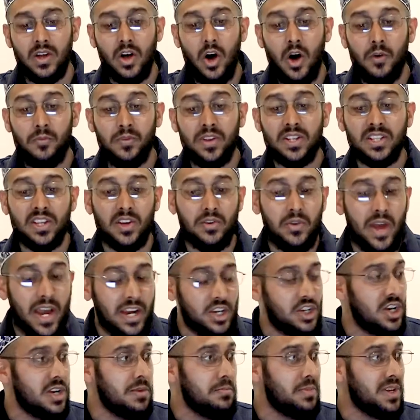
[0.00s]
of
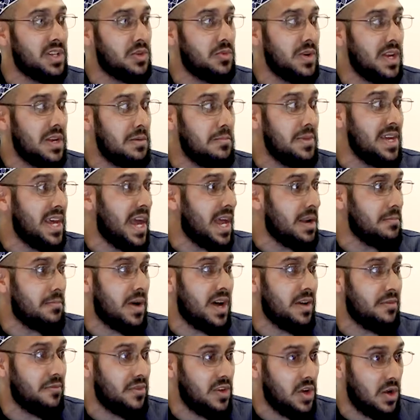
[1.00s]
interaction between me and
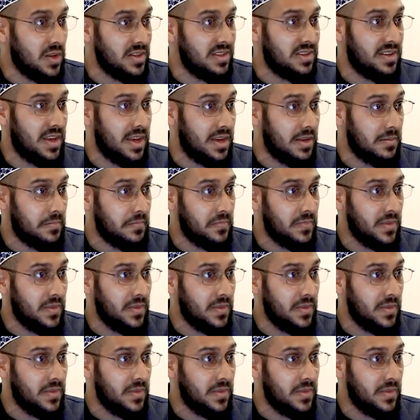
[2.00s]
my fiancé,